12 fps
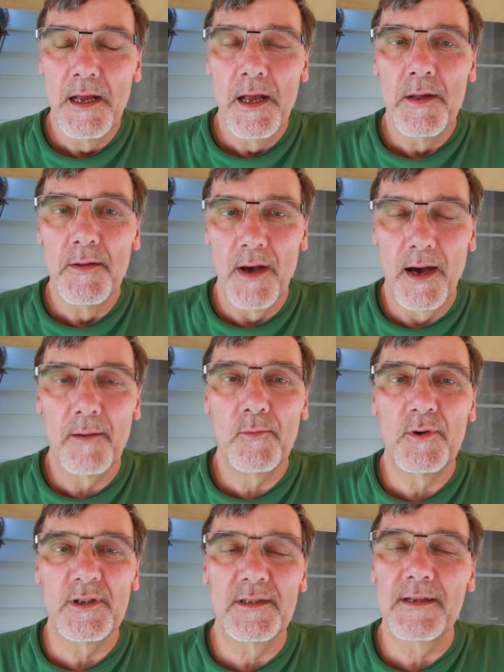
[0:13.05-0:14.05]
the hum
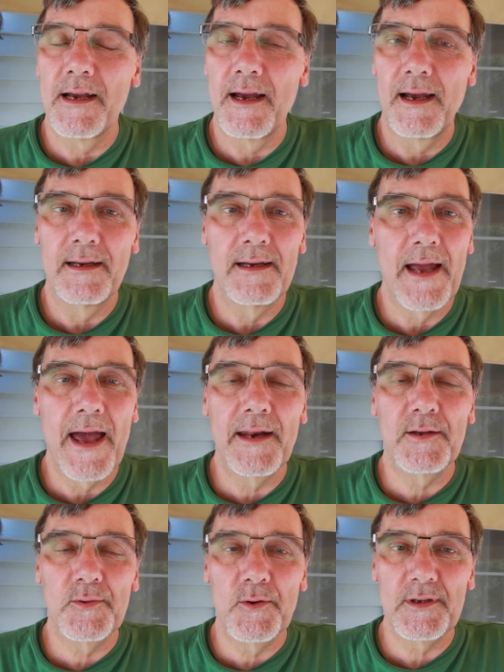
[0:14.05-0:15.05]
was at
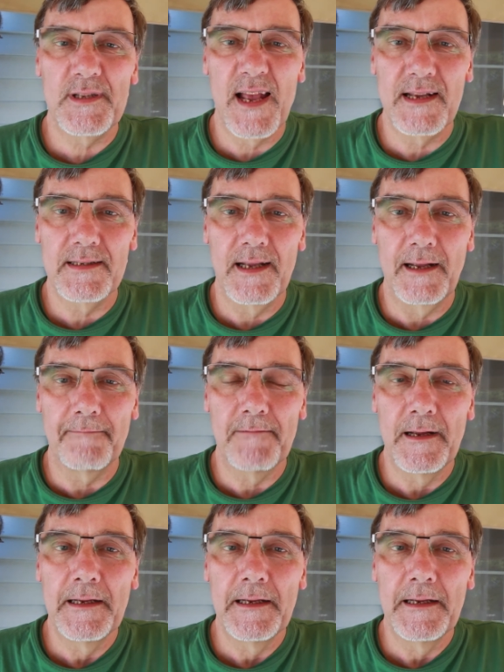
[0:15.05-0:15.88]
its worst last night.